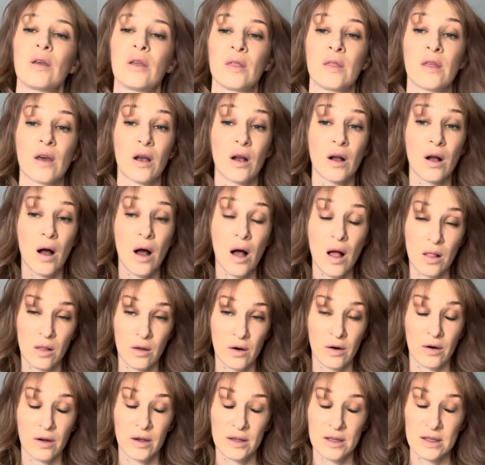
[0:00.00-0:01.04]
the
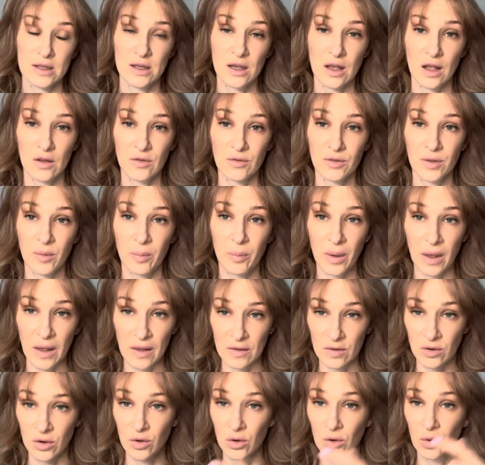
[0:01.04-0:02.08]
color itself
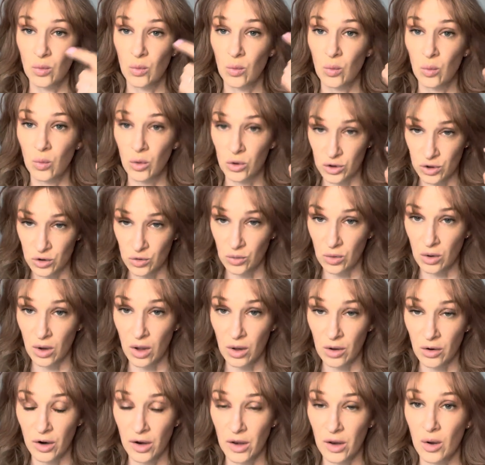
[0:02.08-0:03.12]
depends on what you
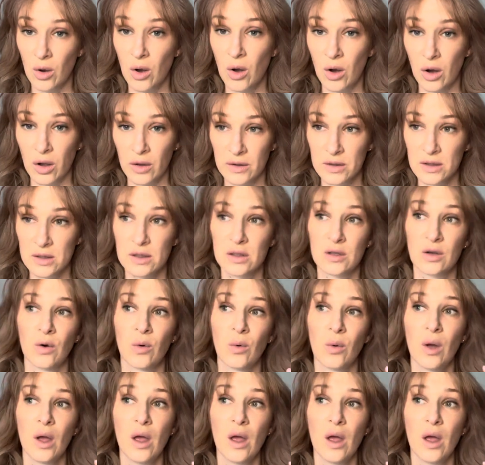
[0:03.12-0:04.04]
color it on so